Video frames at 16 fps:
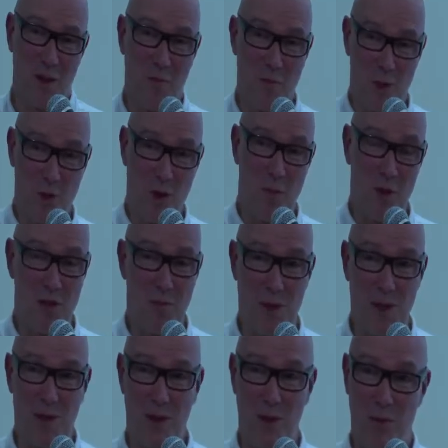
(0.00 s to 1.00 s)
measurement
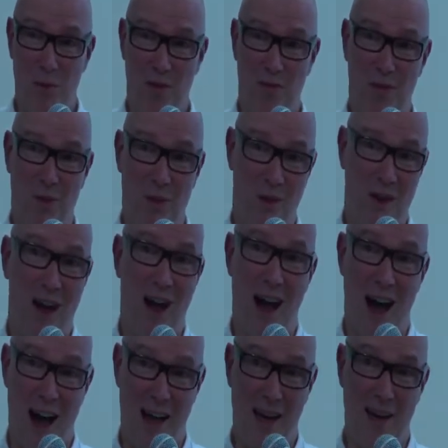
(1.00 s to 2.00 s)
method with a uh,
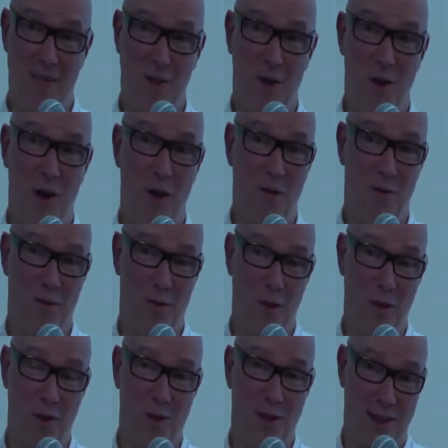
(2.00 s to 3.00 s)
high level of
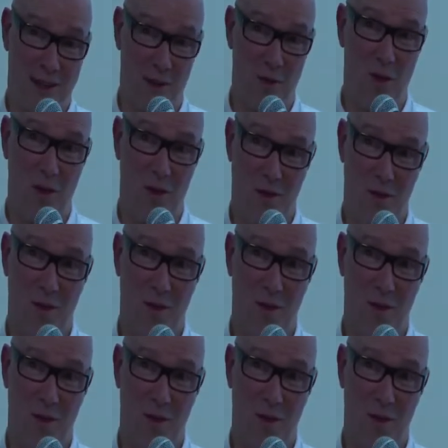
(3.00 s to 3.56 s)
uh, technical